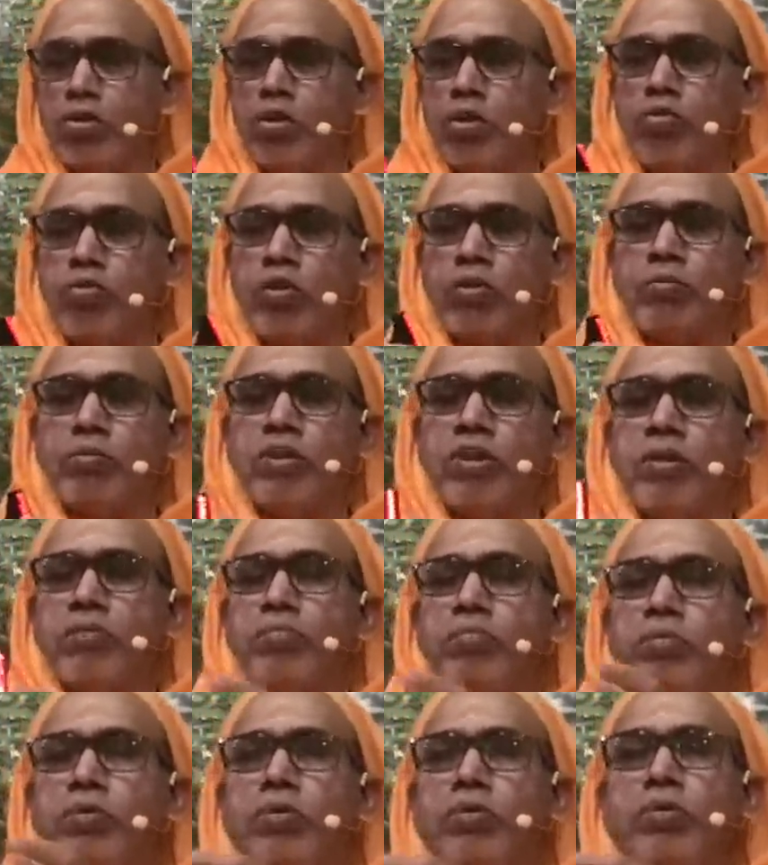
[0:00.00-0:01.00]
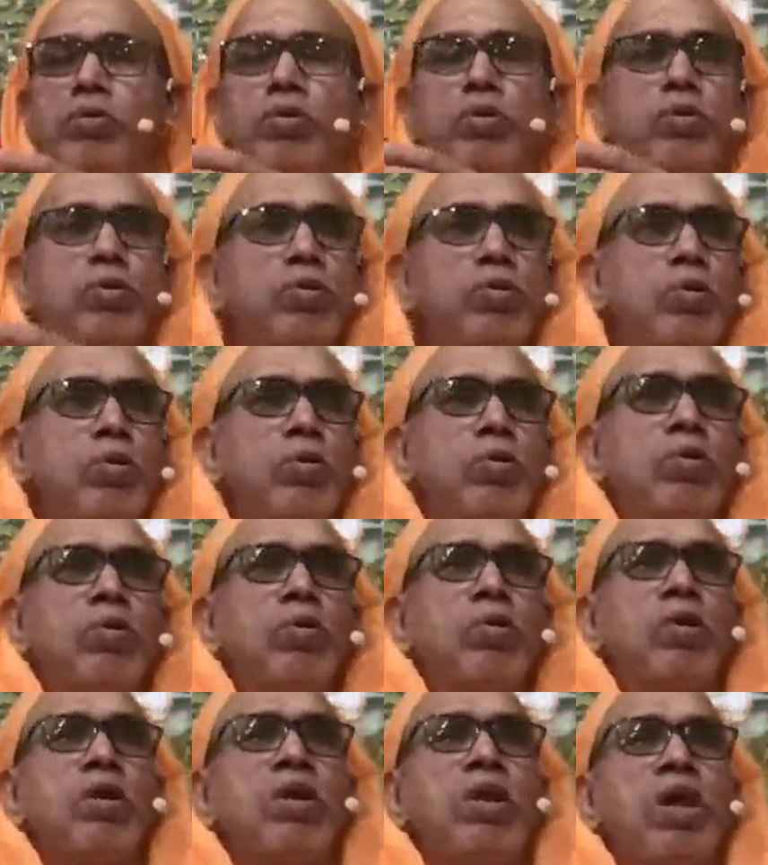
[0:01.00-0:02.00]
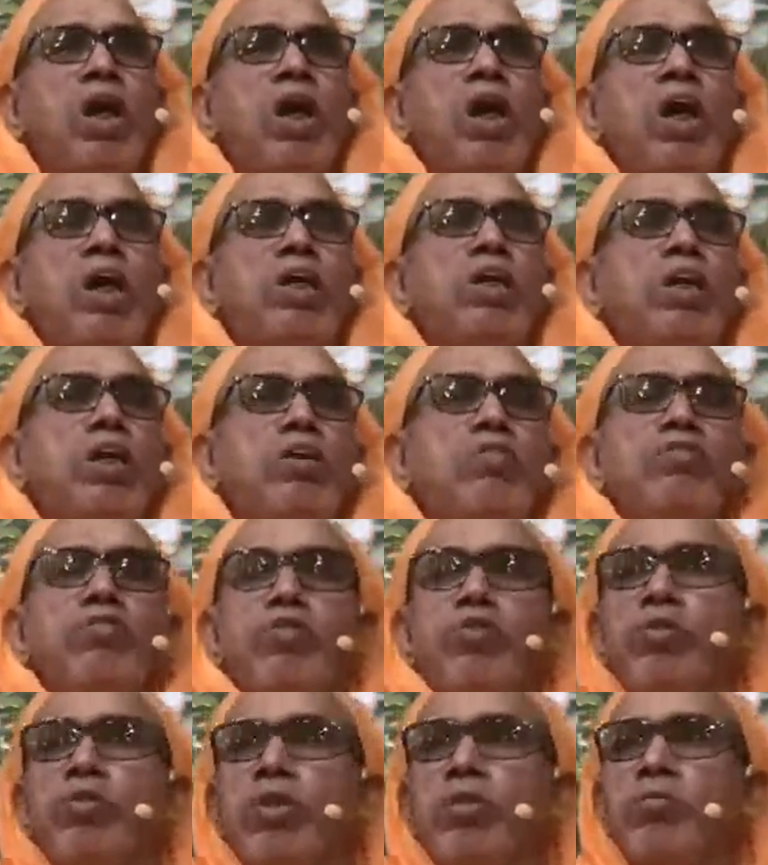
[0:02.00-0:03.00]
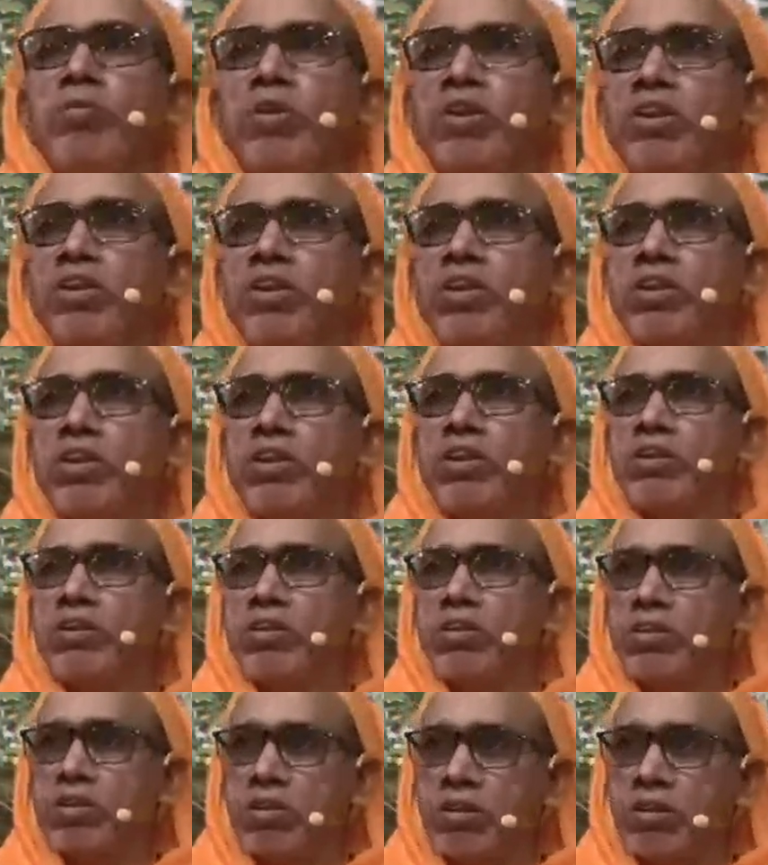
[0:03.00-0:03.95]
So from the pure globe, I love you emerges.